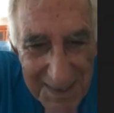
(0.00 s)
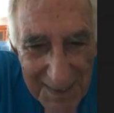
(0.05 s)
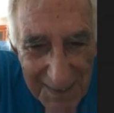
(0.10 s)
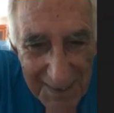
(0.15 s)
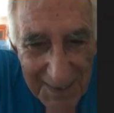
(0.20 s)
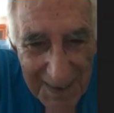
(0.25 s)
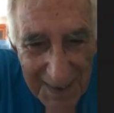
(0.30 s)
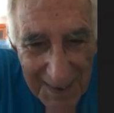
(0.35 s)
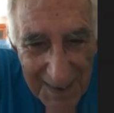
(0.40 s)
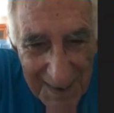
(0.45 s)

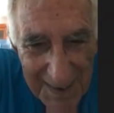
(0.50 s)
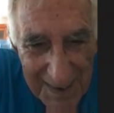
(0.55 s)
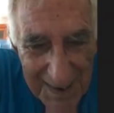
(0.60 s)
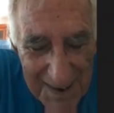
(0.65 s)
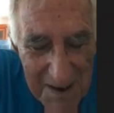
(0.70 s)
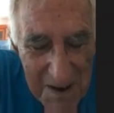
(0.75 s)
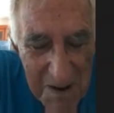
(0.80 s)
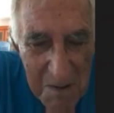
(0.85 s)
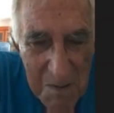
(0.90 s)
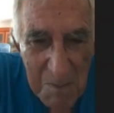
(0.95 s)
okay?
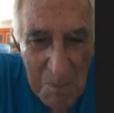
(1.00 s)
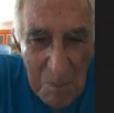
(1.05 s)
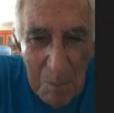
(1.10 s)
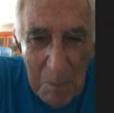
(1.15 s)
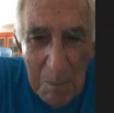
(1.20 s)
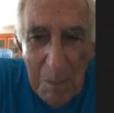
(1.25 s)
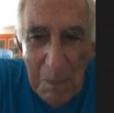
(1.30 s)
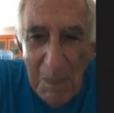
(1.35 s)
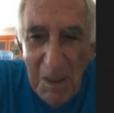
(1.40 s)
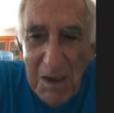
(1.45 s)

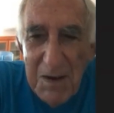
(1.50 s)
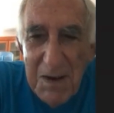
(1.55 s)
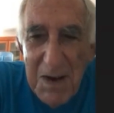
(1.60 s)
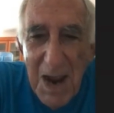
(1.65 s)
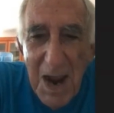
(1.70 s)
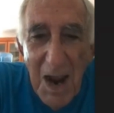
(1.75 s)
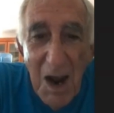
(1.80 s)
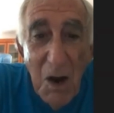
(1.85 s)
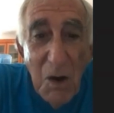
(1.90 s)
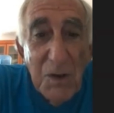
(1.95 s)

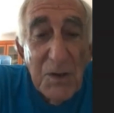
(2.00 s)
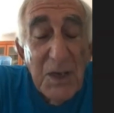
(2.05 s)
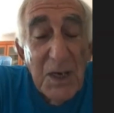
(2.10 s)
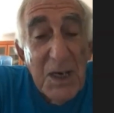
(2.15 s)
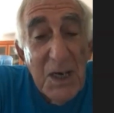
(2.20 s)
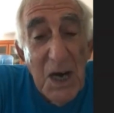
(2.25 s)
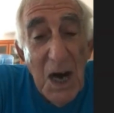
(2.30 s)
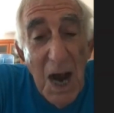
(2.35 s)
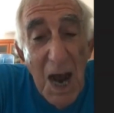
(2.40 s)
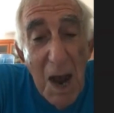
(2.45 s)
Now, the
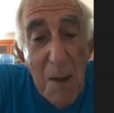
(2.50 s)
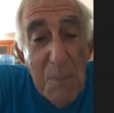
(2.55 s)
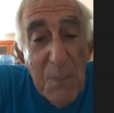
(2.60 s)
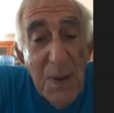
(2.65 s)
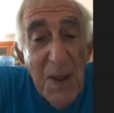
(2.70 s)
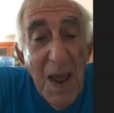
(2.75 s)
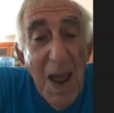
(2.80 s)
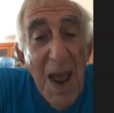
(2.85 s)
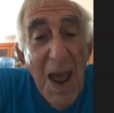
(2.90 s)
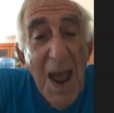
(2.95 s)
cop
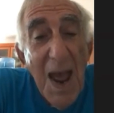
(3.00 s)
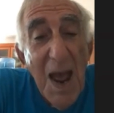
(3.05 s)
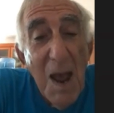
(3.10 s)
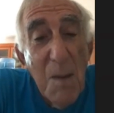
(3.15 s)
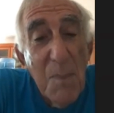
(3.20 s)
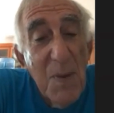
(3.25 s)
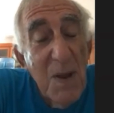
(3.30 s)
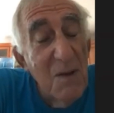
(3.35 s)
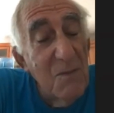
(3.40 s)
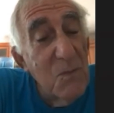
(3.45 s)

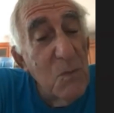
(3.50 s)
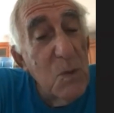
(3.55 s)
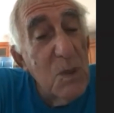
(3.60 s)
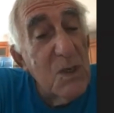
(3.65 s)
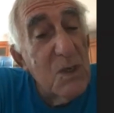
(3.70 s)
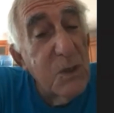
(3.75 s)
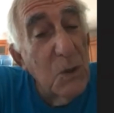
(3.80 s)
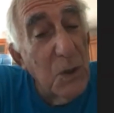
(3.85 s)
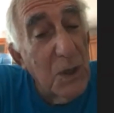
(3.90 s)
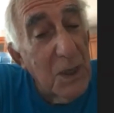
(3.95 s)

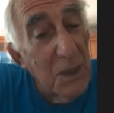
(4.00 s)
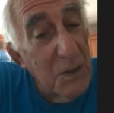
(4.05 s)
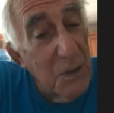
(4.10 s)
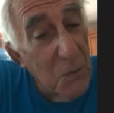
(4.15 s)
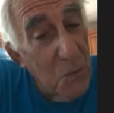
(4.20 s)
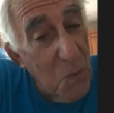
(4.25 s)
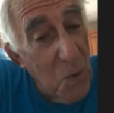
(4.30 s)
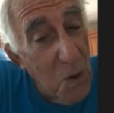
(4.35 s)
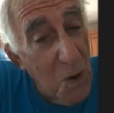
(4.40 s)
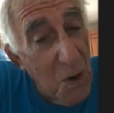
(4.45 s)
was looking the
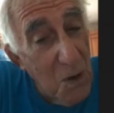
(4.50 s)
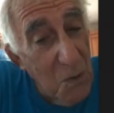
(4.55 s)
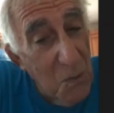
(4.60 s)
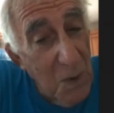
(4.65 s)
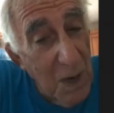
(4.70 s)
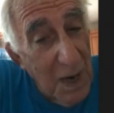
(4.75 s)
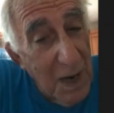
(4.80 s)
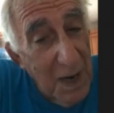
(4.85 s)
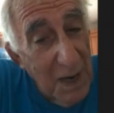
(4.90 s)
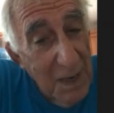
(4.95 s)
wrong
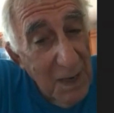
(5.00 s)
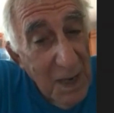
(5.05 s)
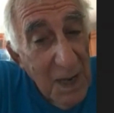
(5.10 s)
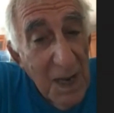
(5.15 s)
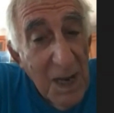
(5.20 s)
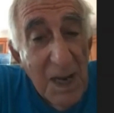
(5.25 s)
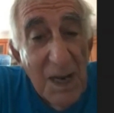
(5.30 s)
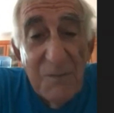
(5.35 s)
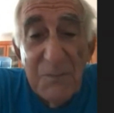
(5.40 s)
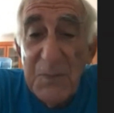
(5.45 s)
way.
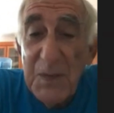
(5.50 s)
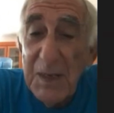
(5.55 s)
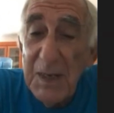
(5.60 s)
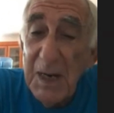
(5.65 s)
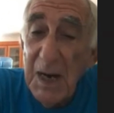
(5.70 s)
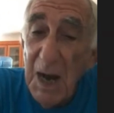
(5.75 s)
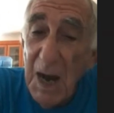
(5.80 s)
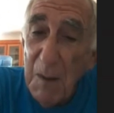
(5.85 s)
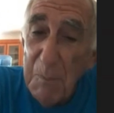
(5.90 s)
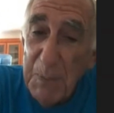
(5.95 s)
If the
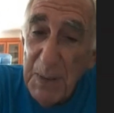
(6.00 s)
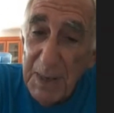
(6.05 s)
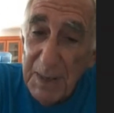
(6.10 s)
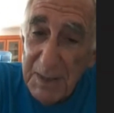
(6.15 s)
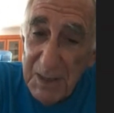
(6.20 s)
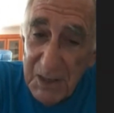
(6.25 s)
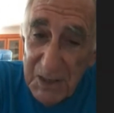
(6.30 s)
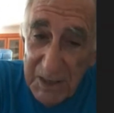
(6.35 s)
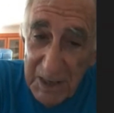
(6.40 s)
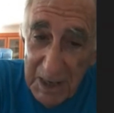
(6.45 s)
cop
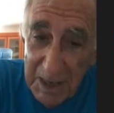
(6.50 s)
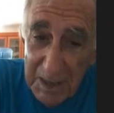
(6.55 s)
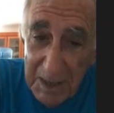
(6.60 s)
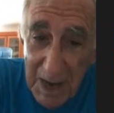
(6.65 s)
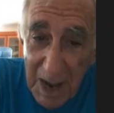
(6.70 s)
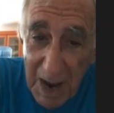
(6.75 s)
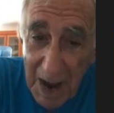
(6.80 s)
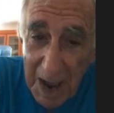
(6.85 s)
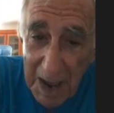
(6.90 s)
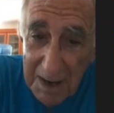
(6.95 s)
had seen
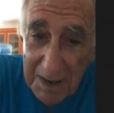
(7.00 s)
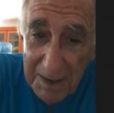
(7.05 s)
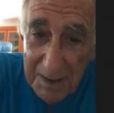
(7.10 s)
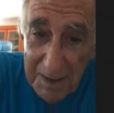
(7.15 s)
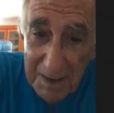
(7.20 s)
that,